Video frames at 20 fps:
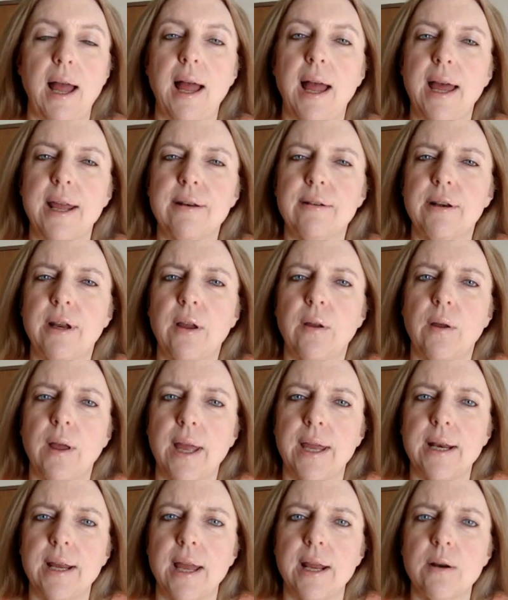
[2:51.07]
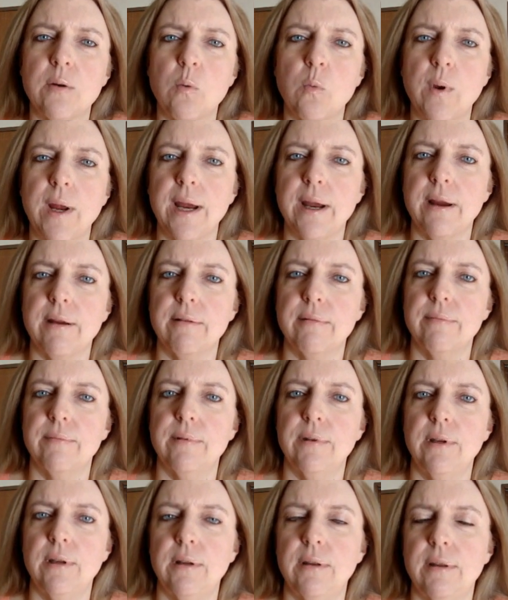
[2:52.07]
I don't know, I, I don't wear
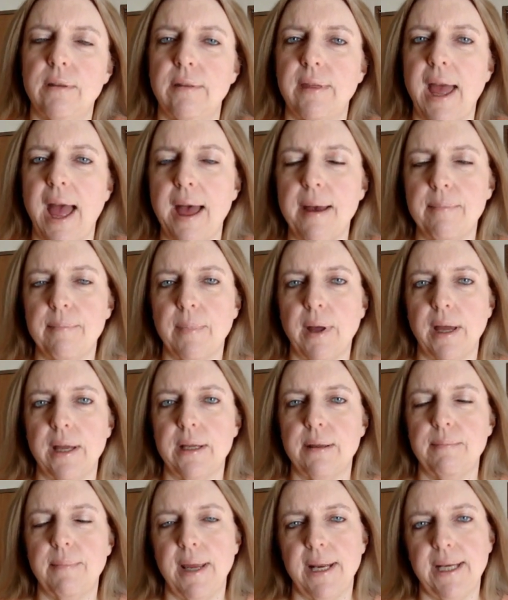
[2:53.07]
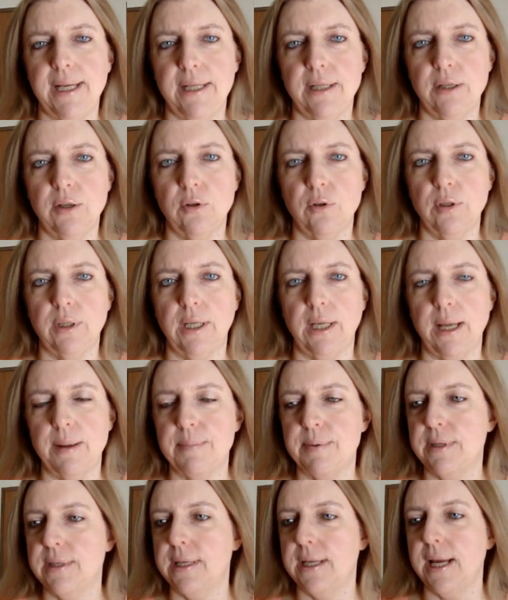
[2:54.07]
that many nude
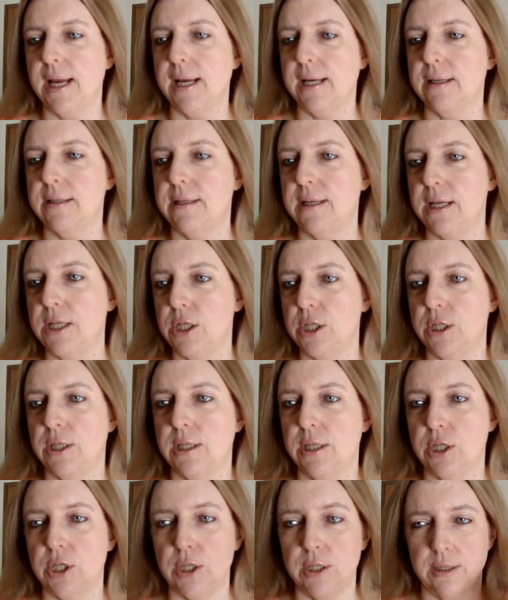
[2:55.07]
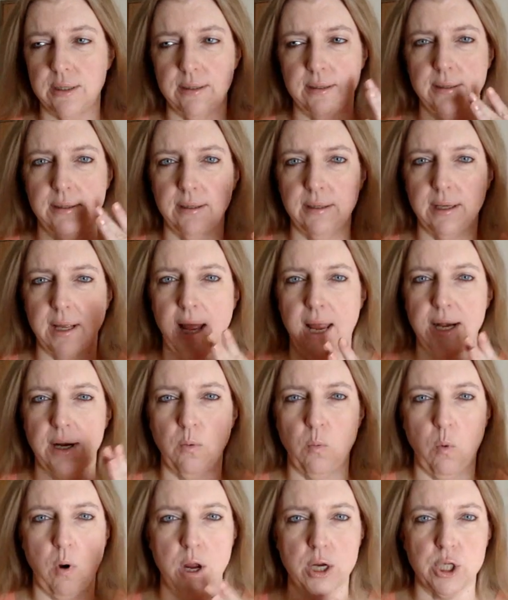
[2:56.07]
lipsticks. It kind
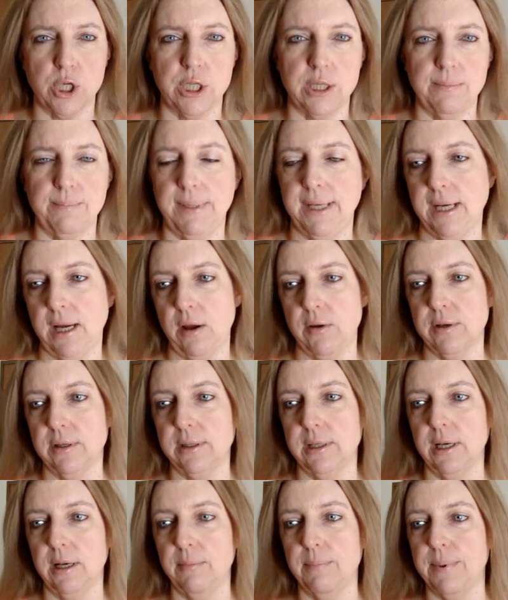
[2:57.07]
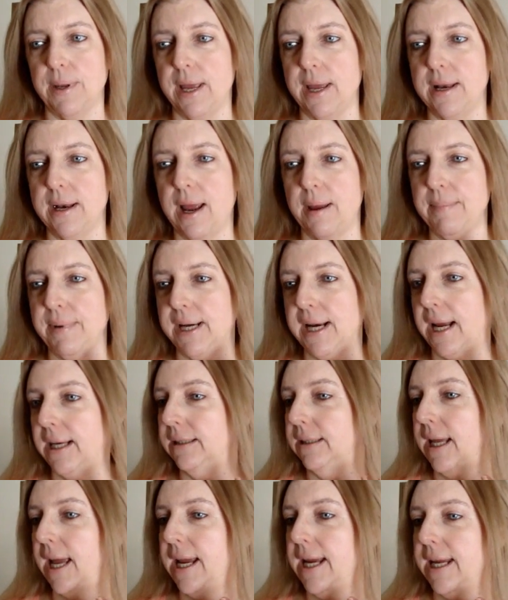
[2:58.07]
of washes me out a little bit. I mean, I
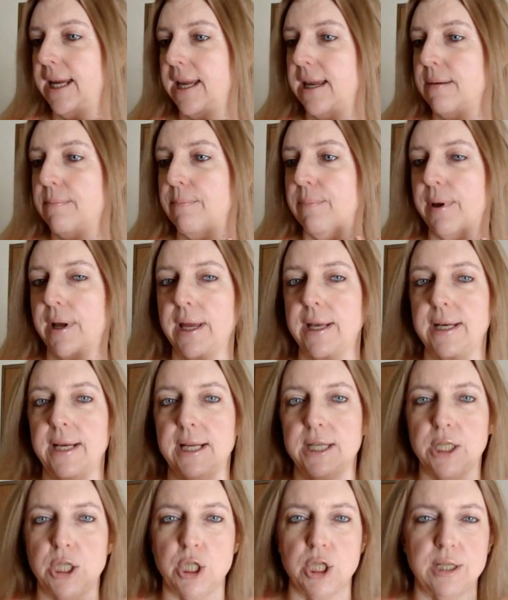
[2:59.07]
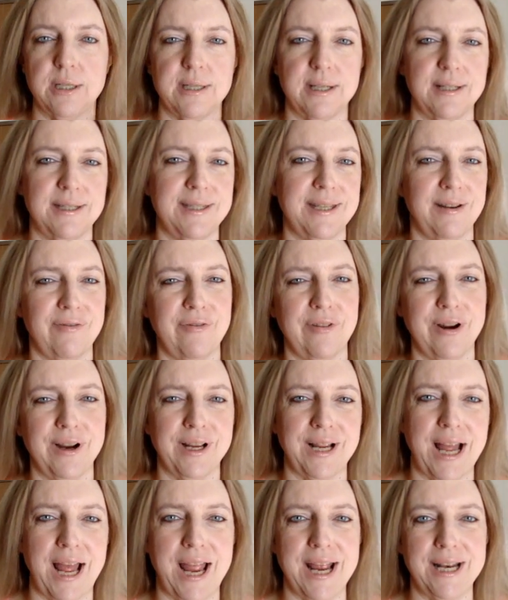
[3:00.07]
like it, but it's just a
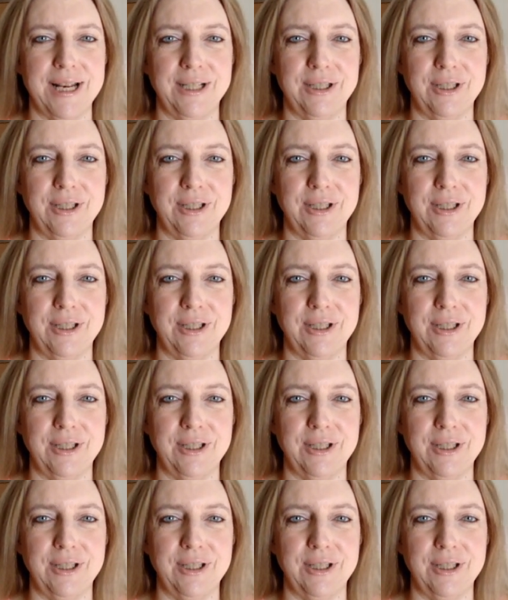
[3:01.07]
different kind